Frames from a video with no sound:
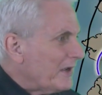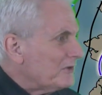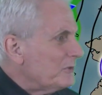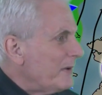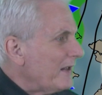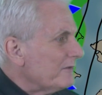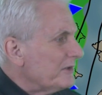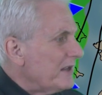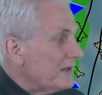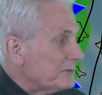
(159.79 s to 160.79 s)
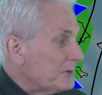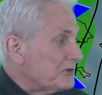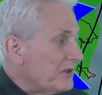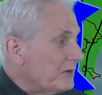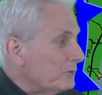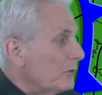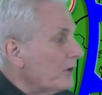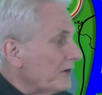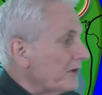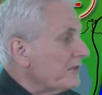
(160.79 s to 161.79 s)
But not too bad of a day, especially in the
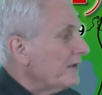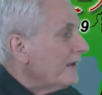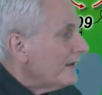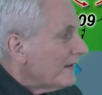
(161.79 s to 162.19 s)
north.